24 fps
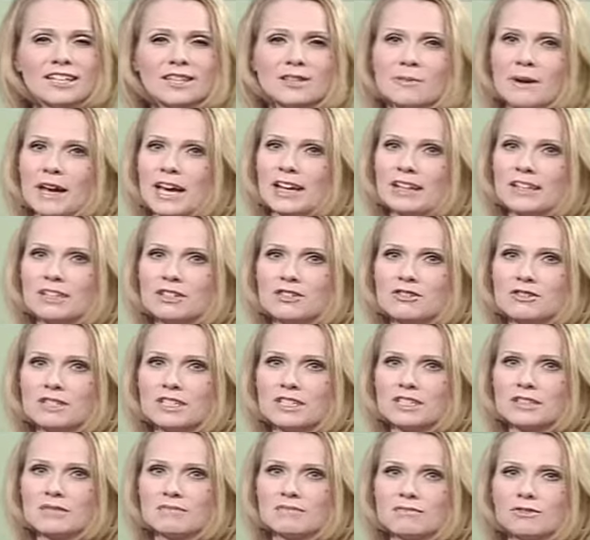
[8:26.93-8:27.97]
The battle in
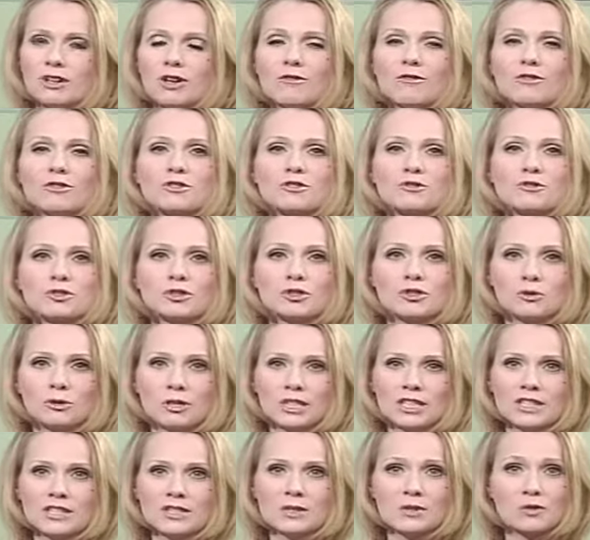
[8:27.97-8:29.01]
Trenton over school
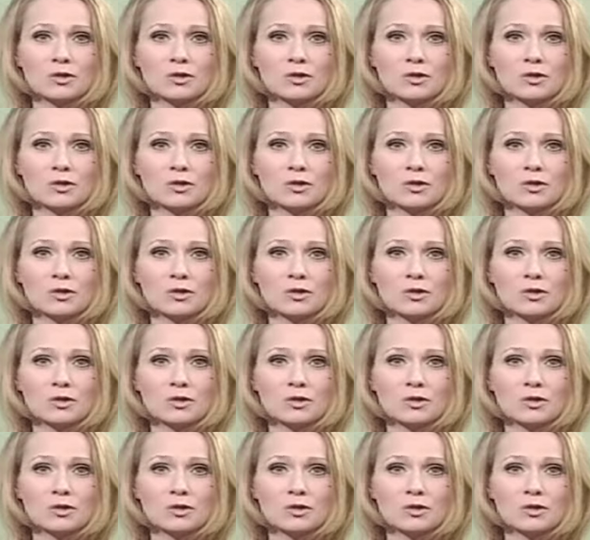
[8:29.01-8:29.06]
choice,